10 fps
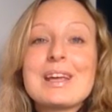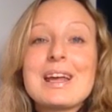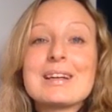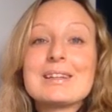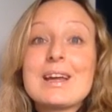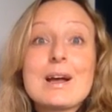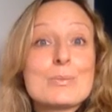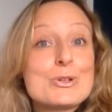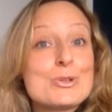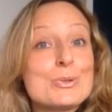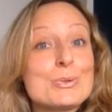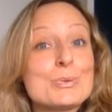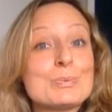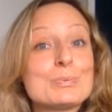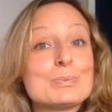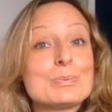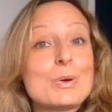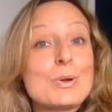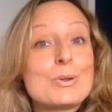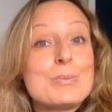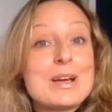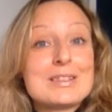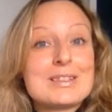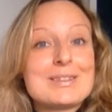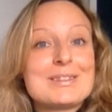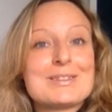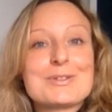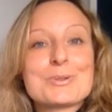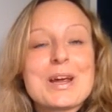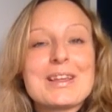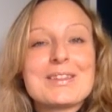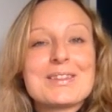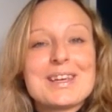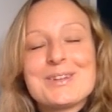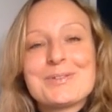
And yeah, I wish you all the best and strength in